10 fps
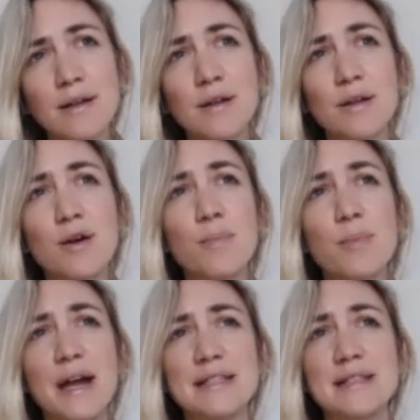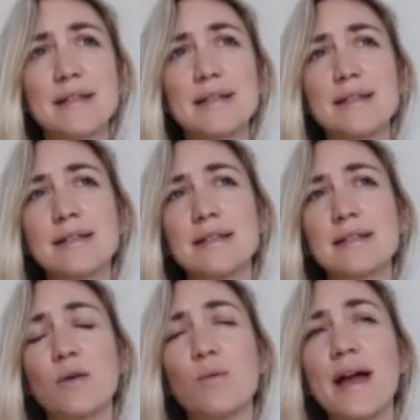your presence,
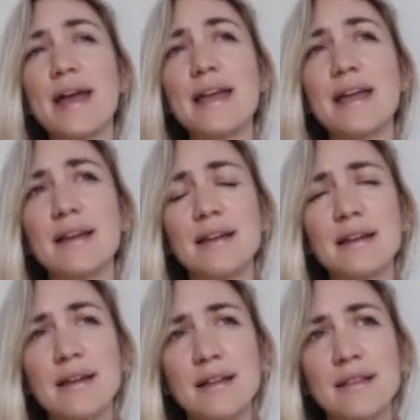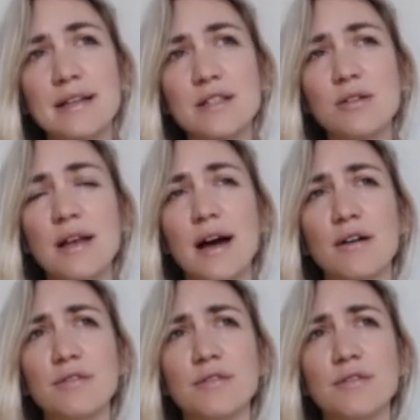the way that you love,